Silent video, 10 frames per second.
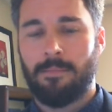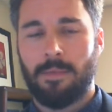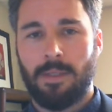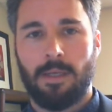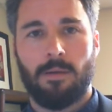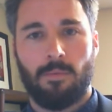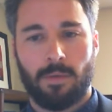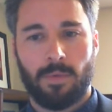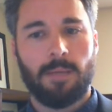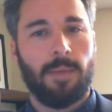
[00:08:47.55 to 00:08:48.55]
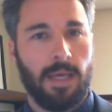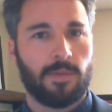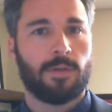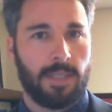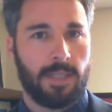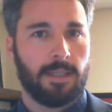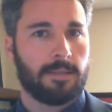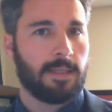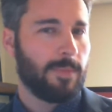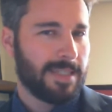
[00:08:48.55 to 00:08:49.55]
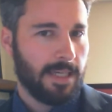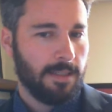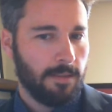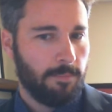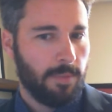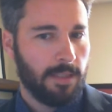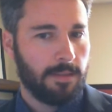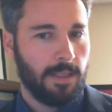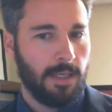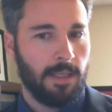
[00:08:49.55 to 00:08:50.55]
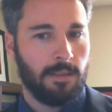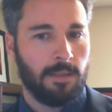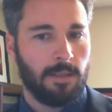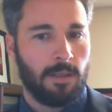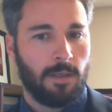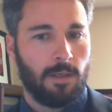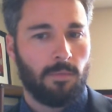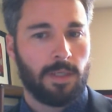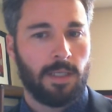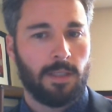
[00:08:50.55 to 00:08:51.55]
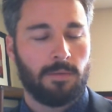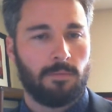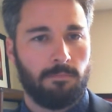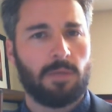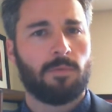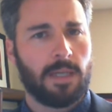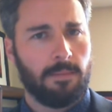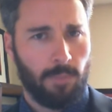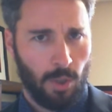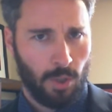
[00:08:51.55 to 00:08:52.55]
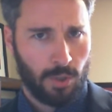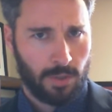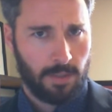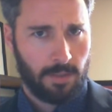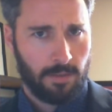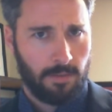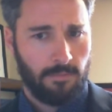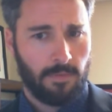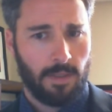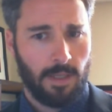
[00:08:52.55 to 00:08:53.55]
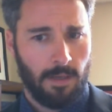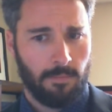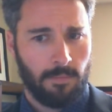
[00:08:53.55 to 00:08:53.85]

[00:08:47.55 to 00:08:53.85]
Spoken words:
yeah, we're going to pay for your tickets, like we said, but then we're going to be reimbursed for them.